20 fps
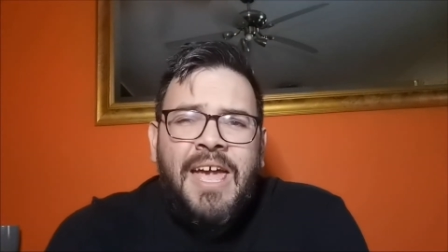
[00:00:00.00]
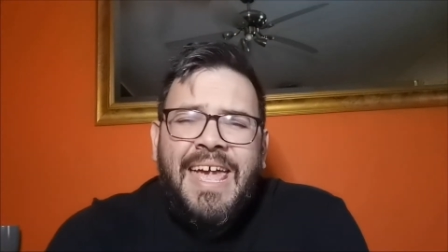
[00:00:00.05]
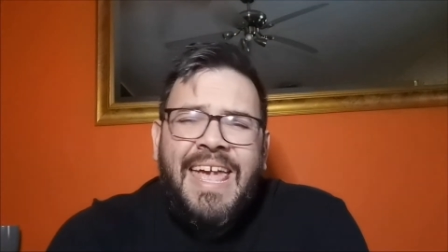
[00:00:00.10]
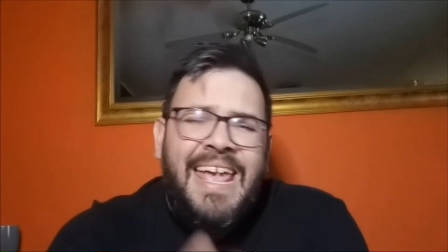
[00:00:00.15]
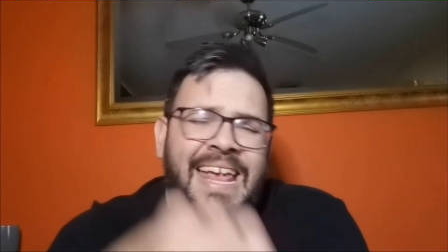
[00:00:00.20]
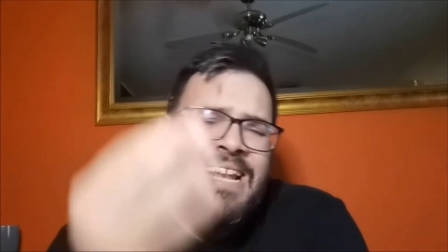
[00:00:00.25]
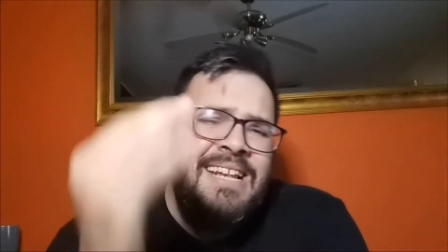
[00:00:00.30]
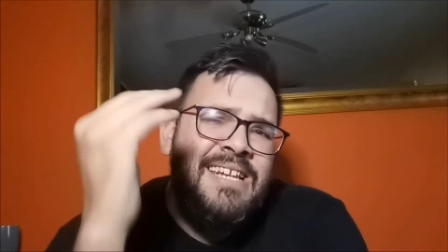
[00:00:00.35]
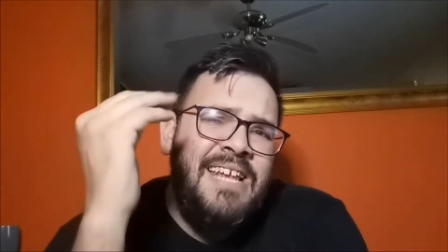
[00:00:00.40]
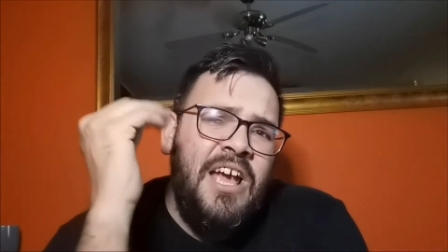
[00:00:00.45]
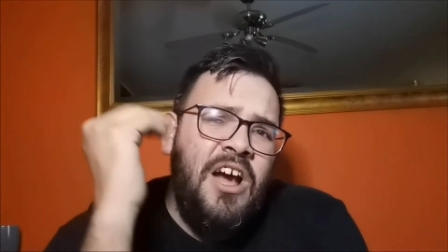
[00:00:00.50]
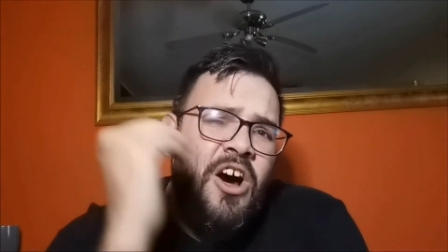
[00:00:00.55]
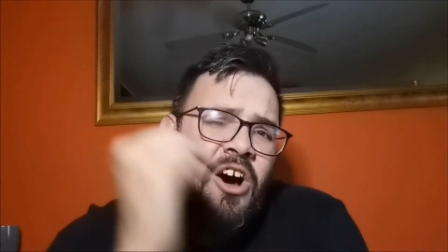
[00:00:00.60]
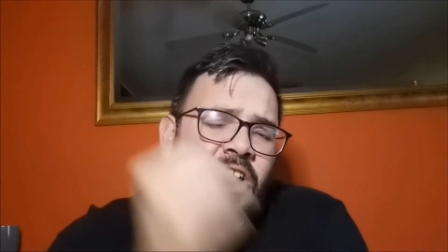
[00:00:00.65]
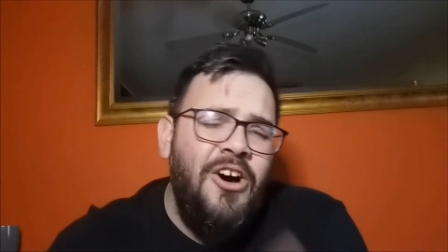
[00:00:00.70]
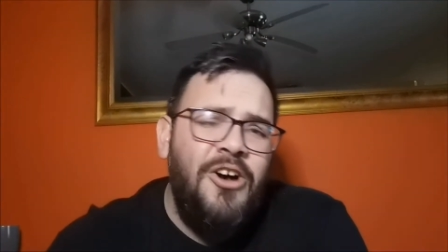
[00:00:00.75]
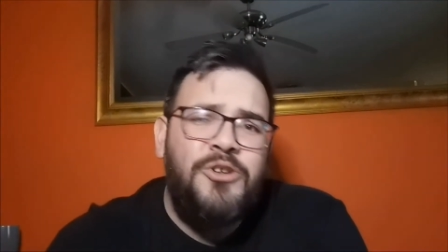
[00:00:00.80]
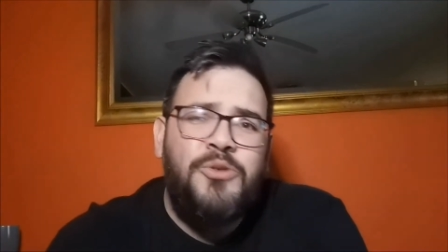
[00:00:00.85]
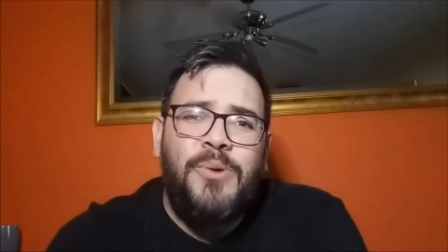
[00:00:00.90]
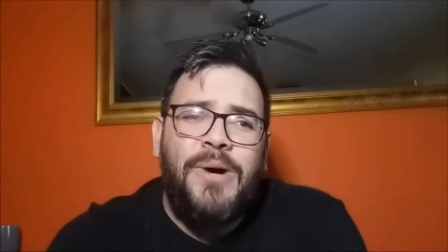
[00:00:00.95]
Indy
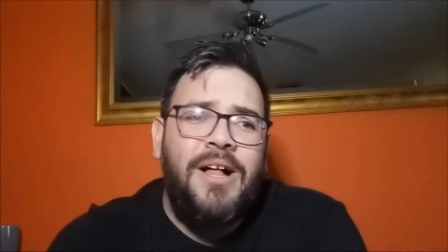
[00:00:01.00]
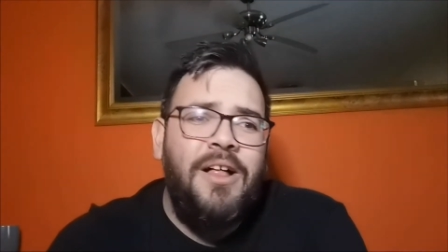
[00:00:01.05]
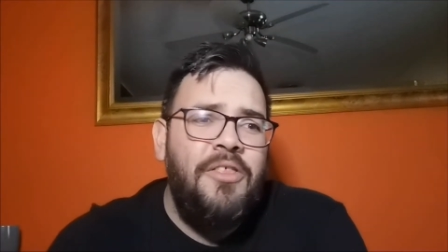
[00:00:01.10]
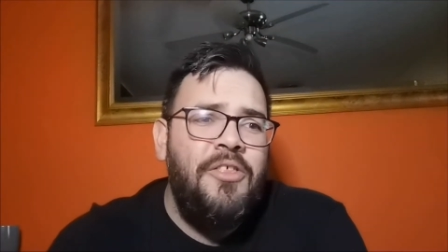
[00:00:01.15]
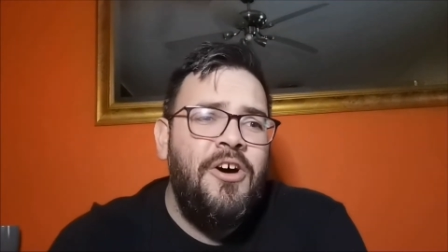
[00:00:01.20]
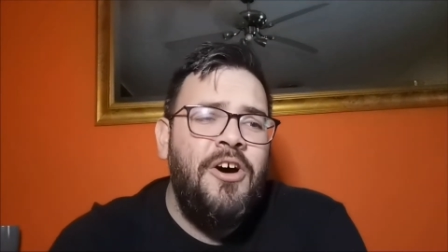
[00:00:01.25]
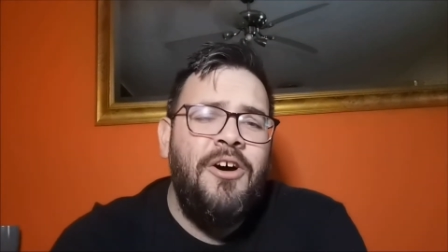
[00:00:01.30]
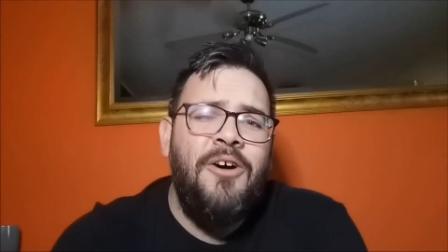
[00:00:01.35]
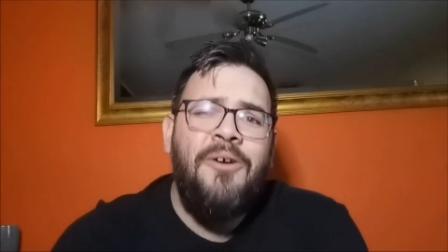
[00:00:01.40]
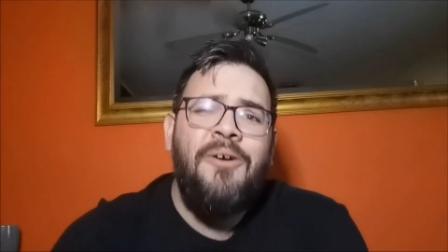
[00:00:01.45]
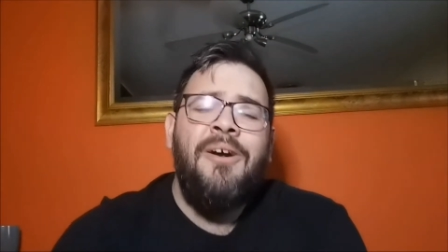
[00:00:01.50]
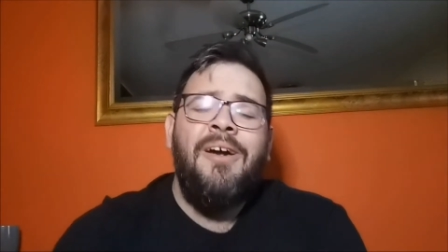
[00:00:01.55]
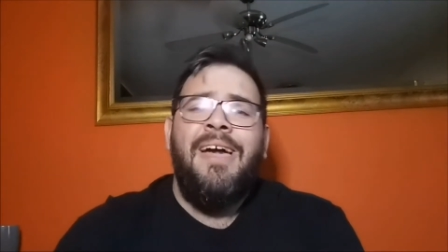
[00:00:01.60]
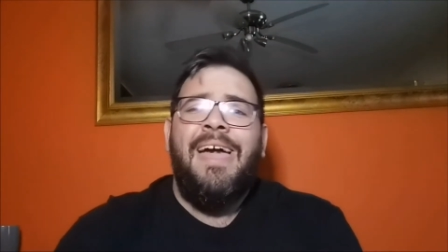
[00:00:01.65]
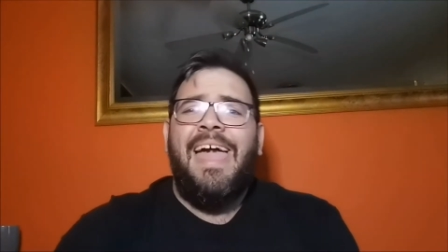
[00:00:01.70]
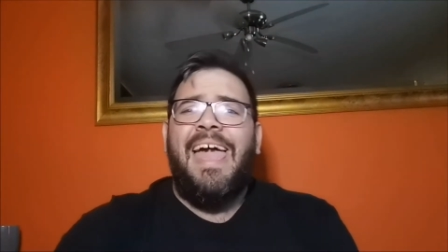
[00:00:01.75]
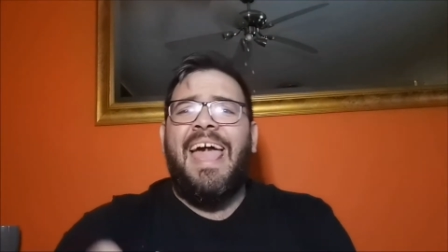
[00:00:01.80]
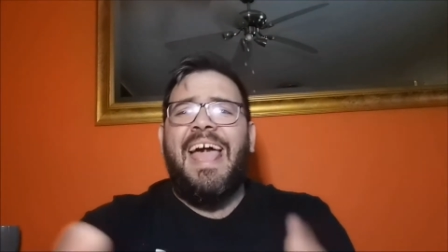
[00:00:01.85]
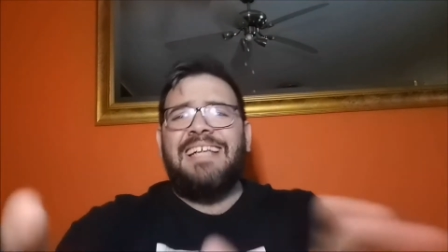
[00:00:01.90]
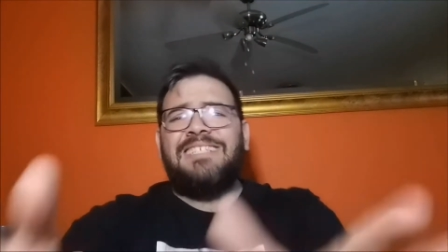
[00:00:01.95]
Hartwell, though,
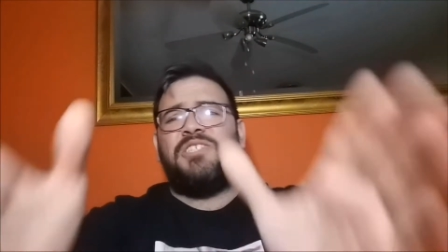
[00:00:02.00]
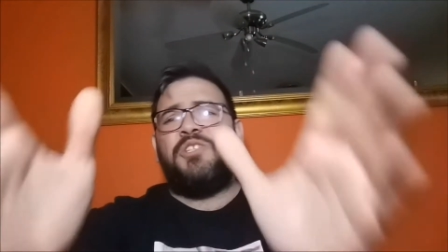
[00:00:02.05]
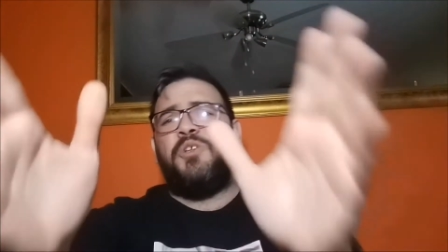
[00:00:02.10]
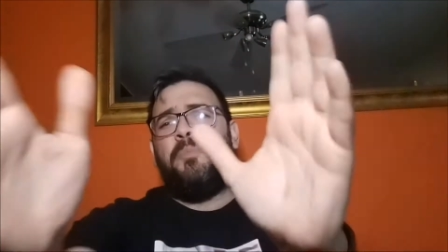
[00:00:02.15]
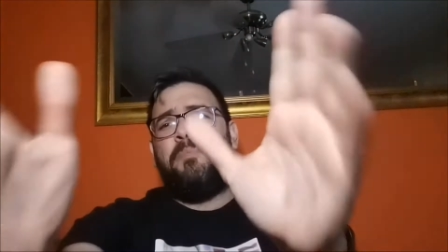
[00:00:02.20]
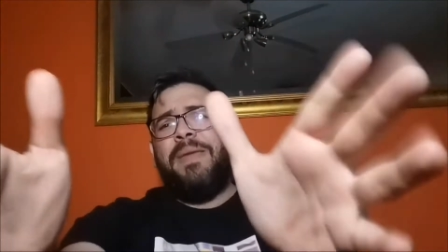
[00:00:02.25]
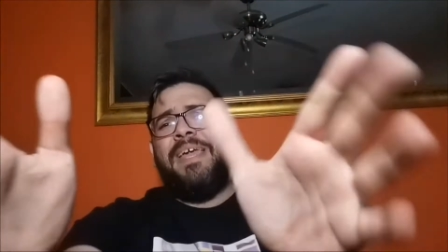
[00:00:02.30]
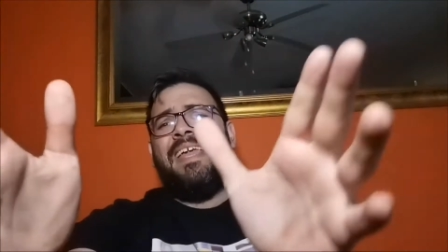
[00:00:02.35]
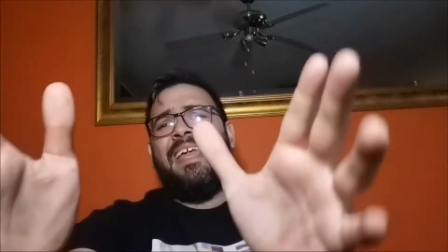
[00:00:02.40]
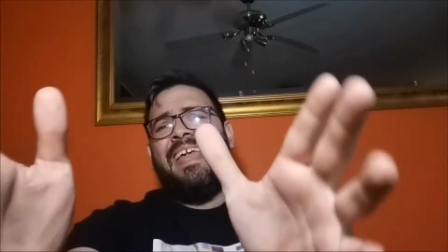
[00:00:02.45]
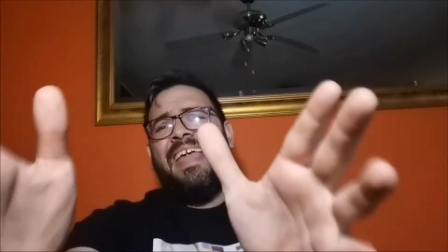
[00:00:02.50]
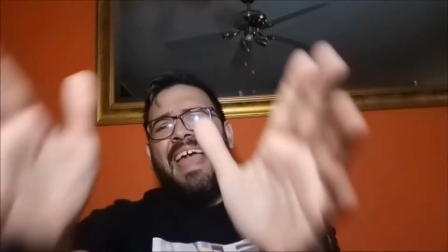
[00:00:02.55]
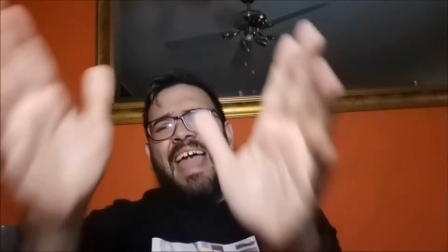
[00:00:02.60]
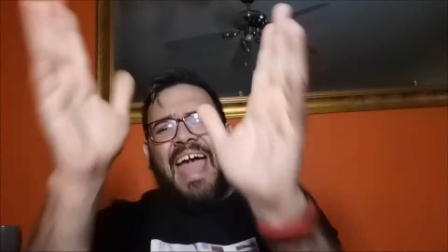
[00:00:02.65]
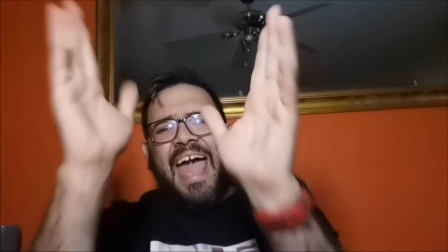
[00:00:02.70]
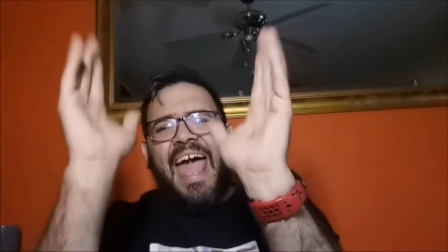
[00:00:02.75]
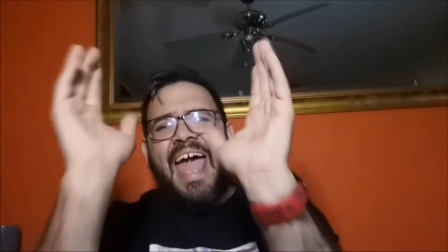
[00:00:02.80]
has to be